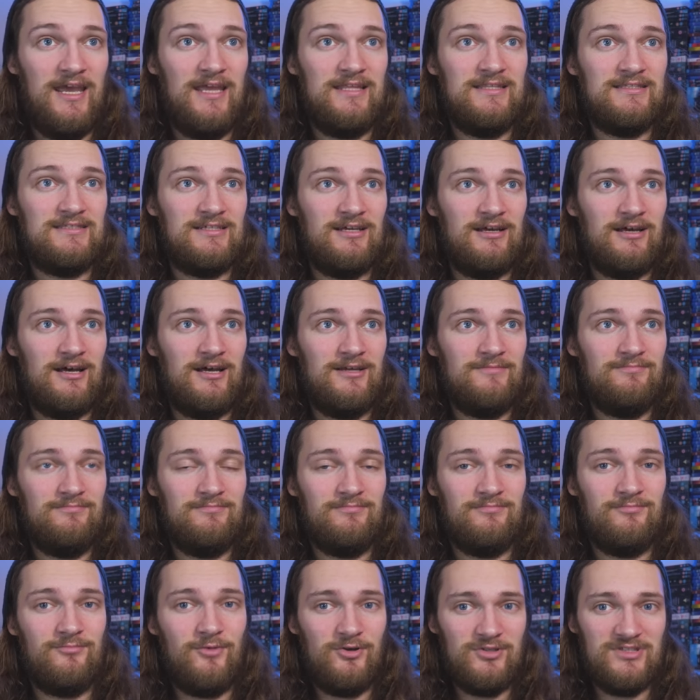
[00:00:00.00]
and
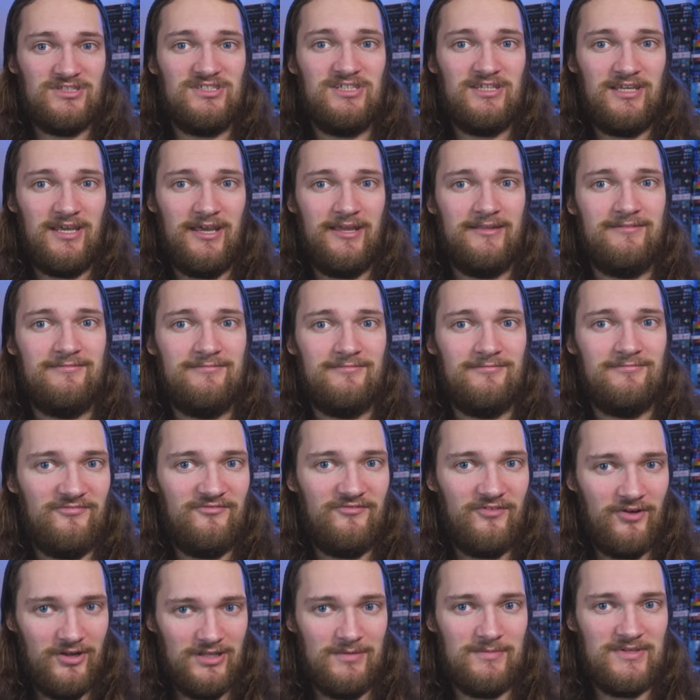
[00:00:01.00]
I'm once again
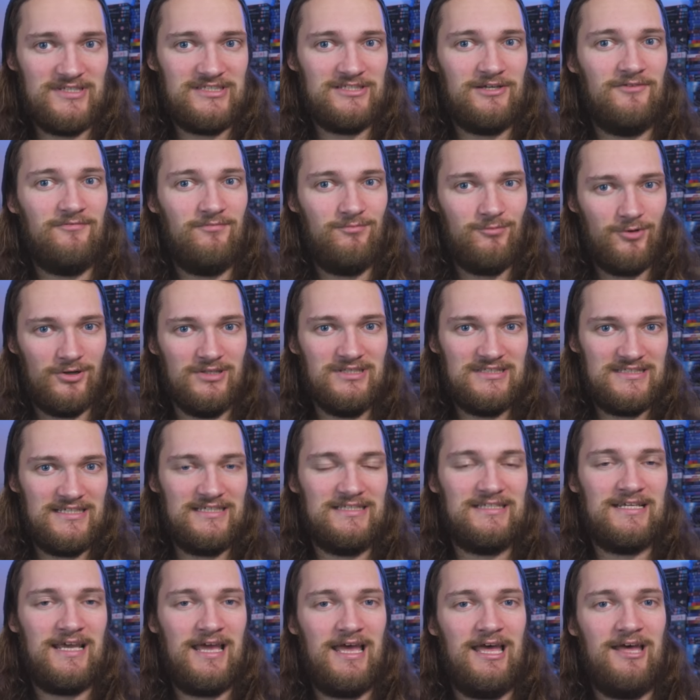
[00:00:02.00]
finding myself
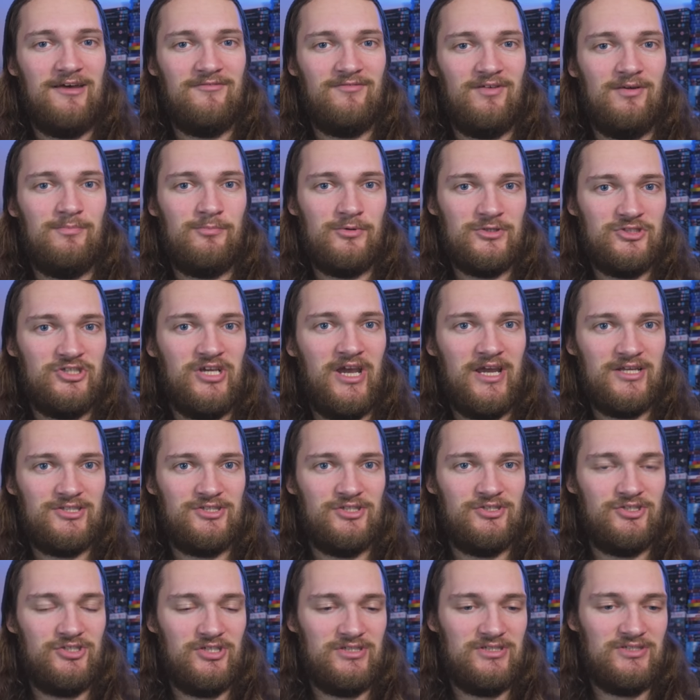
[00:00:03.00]
wanting to have a
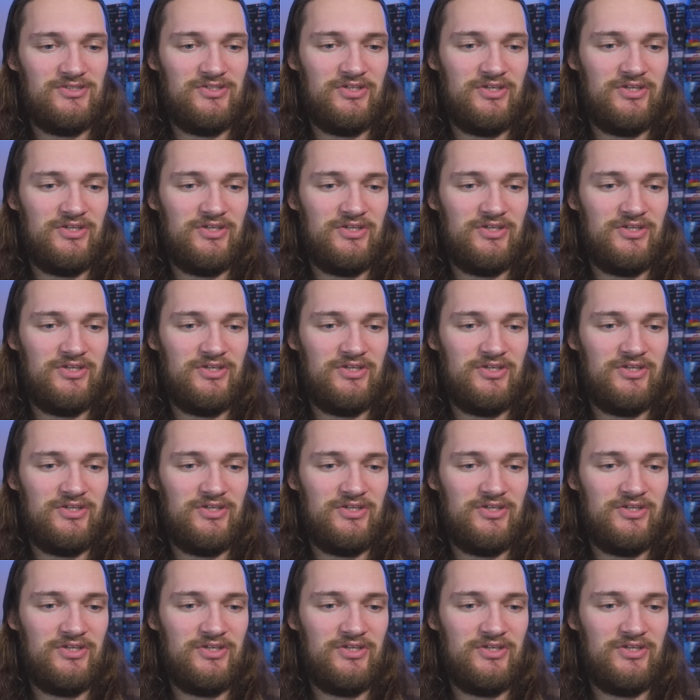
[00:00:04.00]
projector just